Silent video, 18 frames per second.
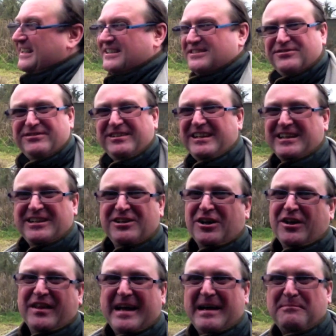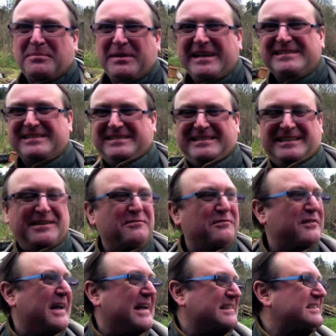it's really not that pleasant. In
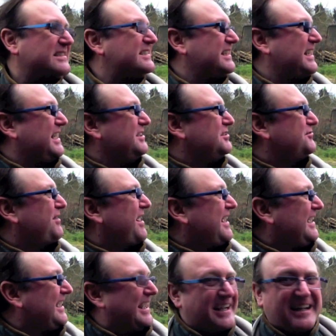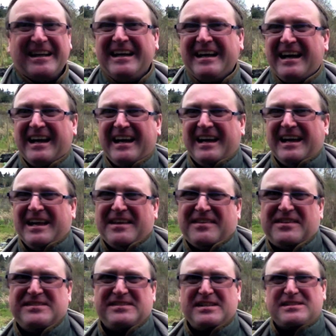fact, it's raining.
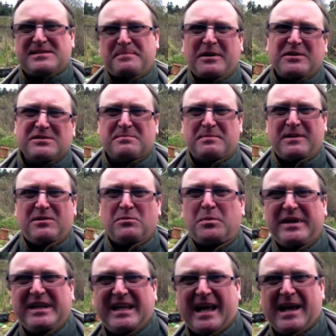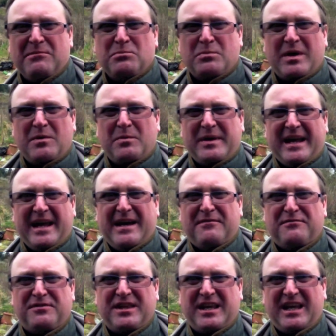This is supposed to be the weekend where we
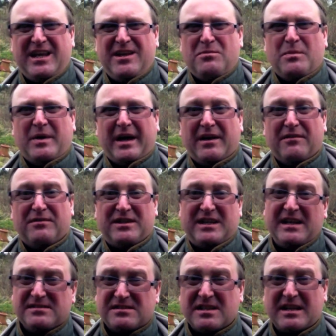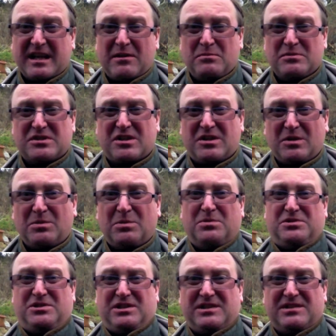have the heat wave and yesterday was
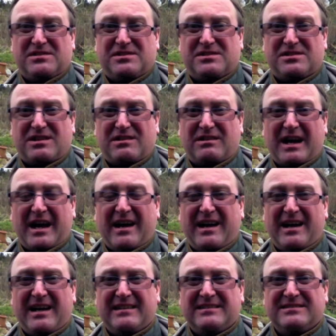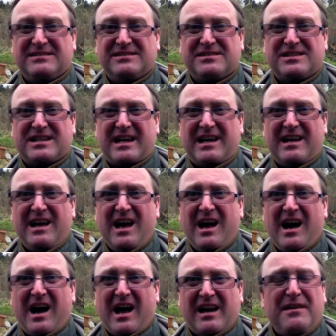gorgeous and uh,
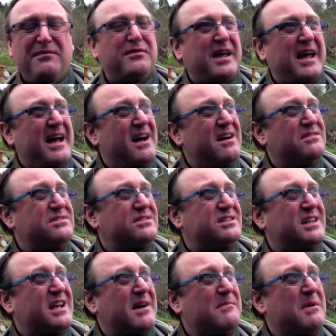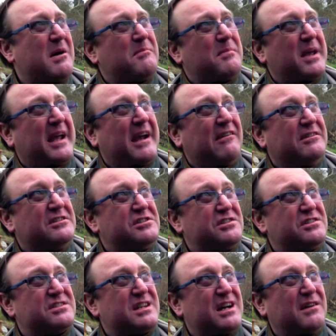I left the house to come up here. It's
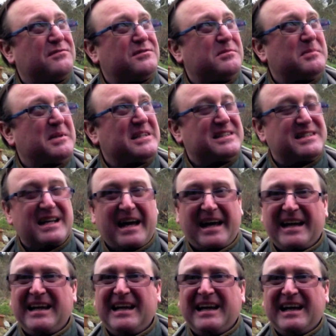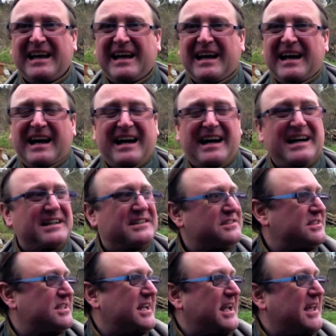just after midday
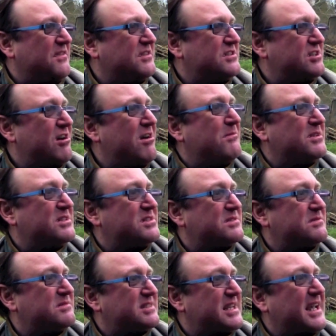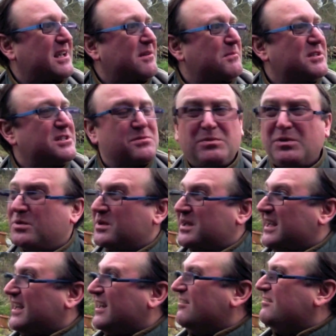and uh, in the time it's taken me to
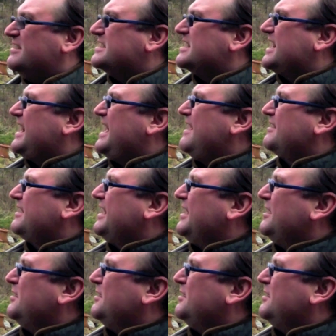walk here it's clouded